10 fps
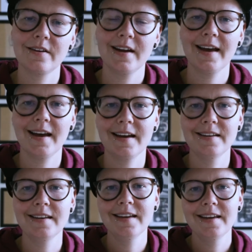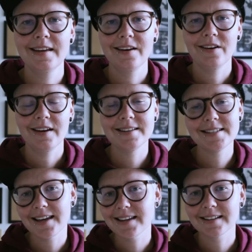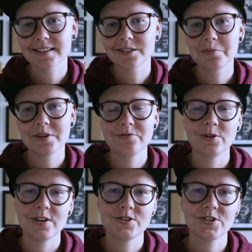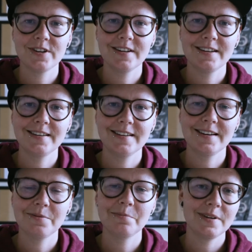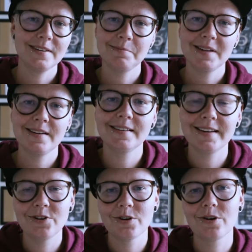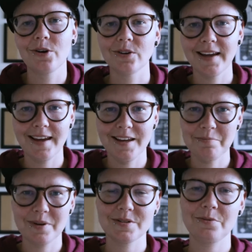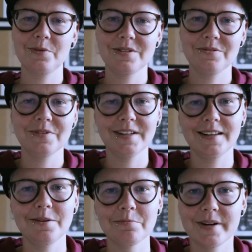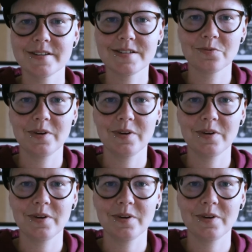I had. I'd taken a little bit of footage on it, but admittedly not a whole heap because I wasn't really impressed